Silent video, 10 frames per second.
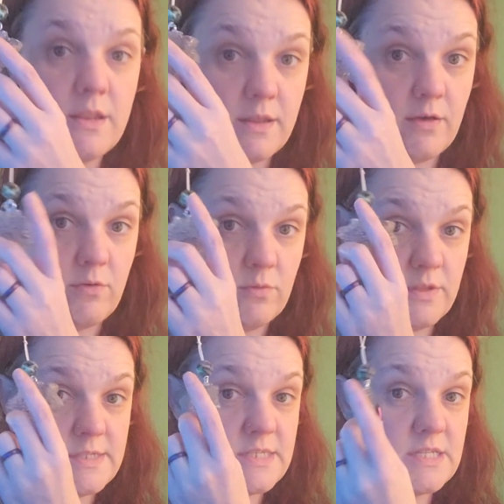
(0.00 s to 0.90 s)
now
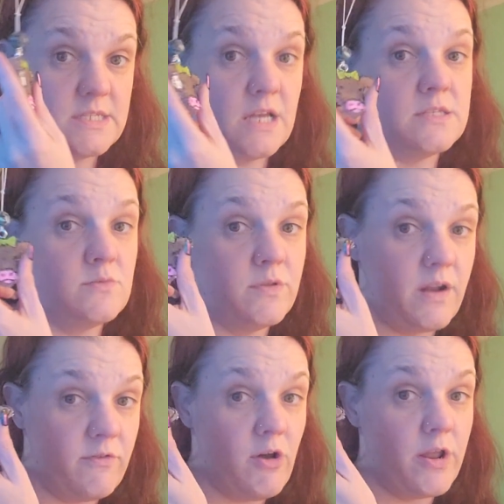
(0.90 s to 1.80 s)
this is the size of the one that
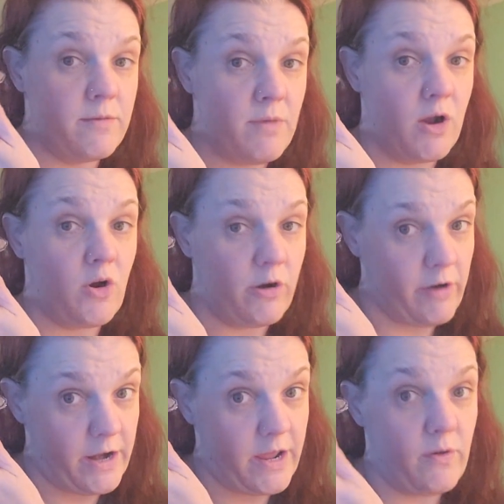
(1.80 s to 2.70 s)
I've got in my car
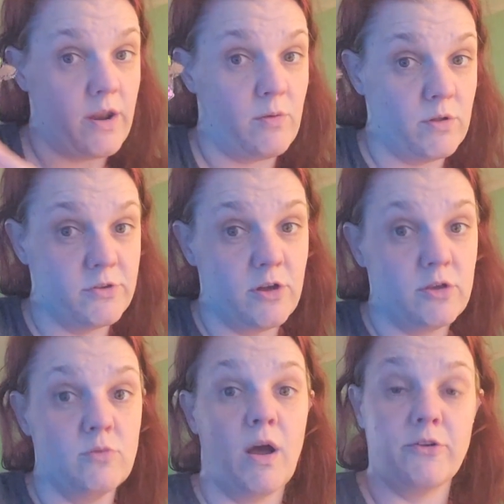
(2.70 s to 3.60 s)
right now, and I will tell
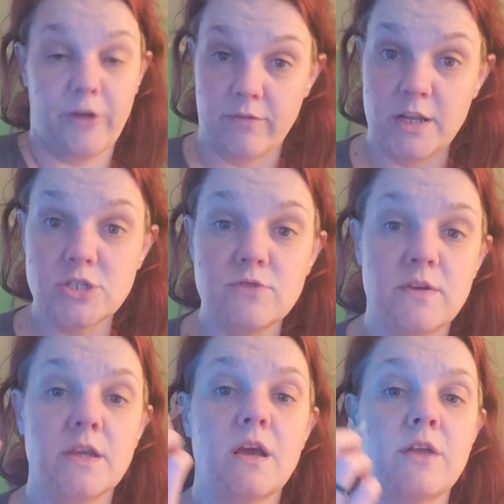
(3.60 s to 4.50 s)
you, I drive an SUV.